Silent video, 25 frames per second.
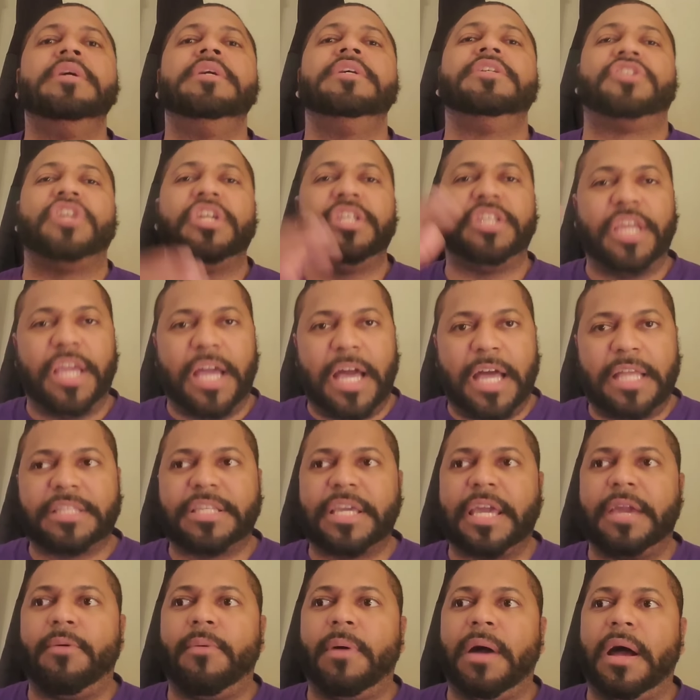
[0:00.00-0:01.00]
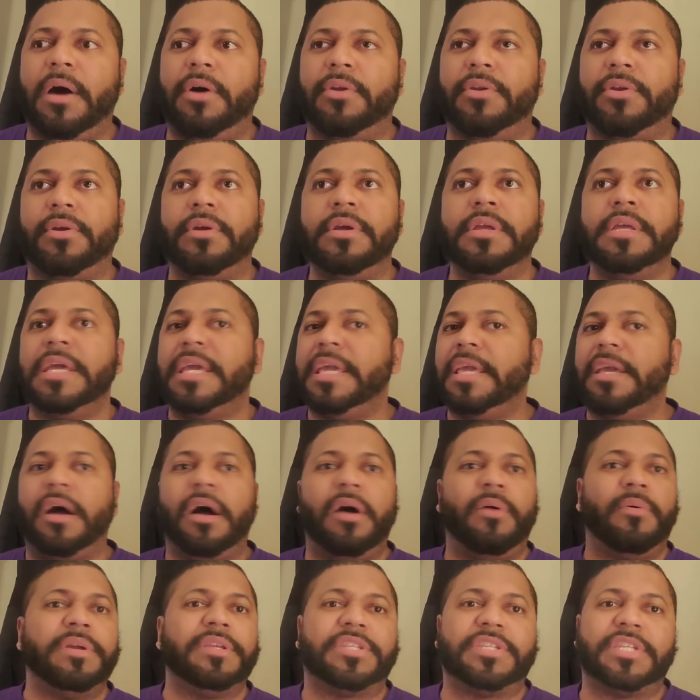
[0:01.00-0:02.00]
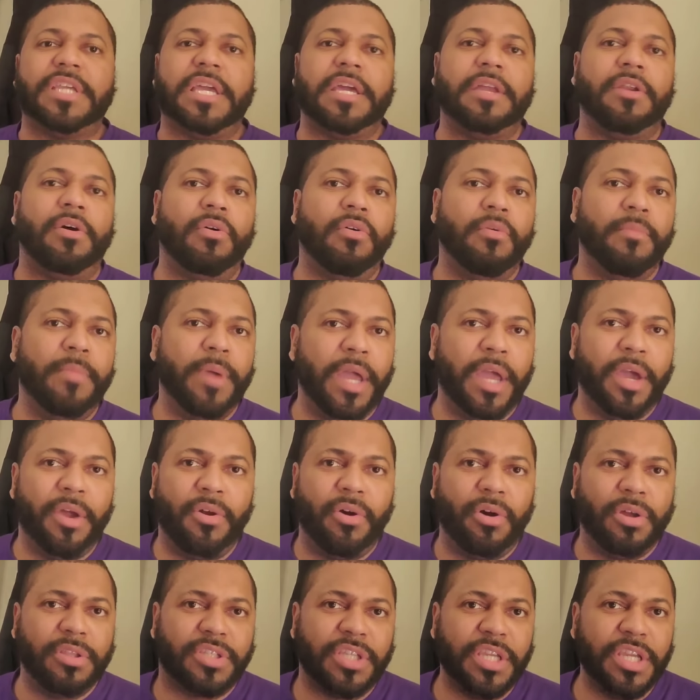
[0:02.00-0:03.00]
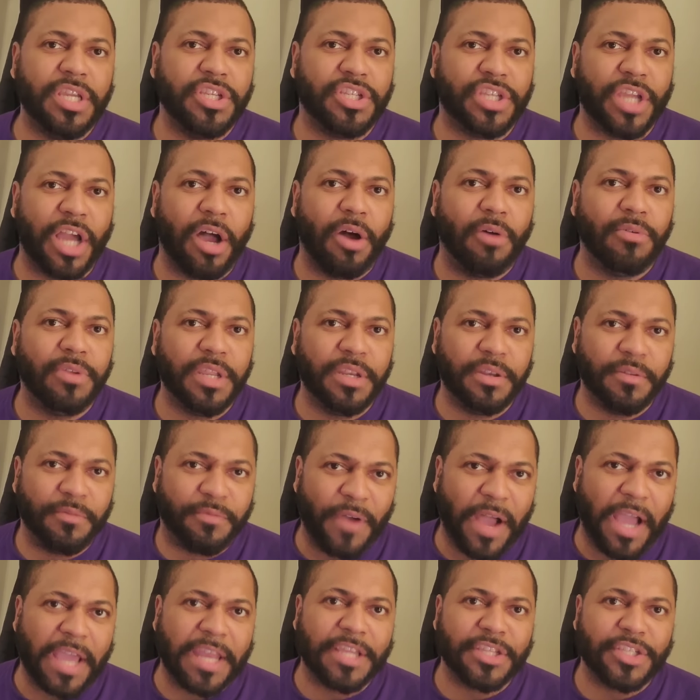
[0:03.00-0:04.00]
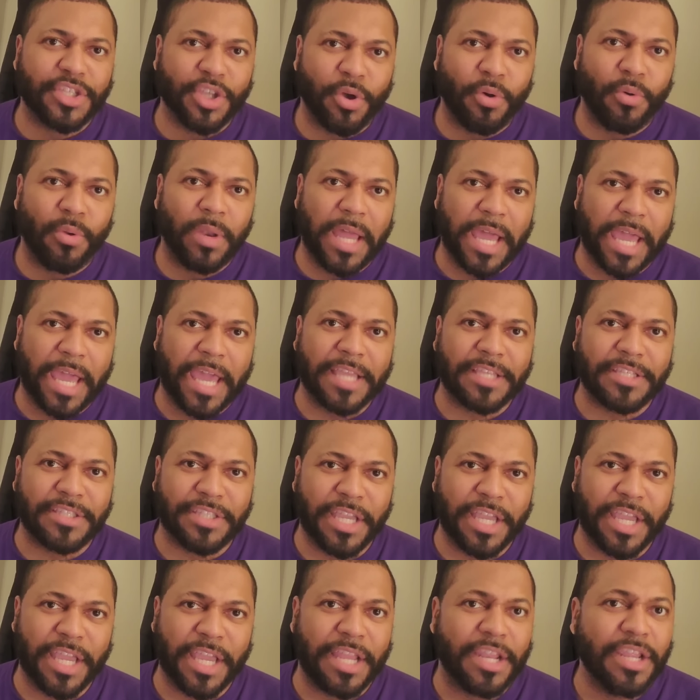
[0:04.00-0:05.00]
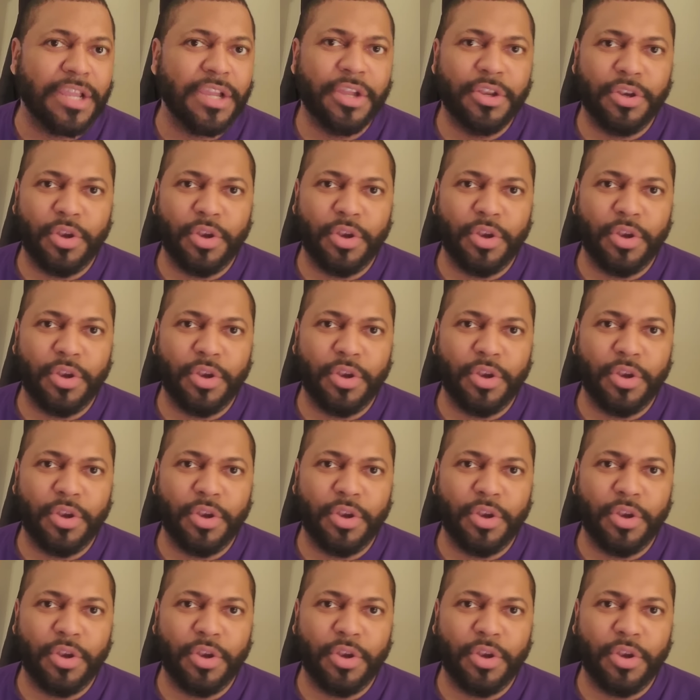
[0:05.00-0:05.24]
See, Deontay Wilder, he always said, oh, man, Ortiz, y'all need to fight his old ass then.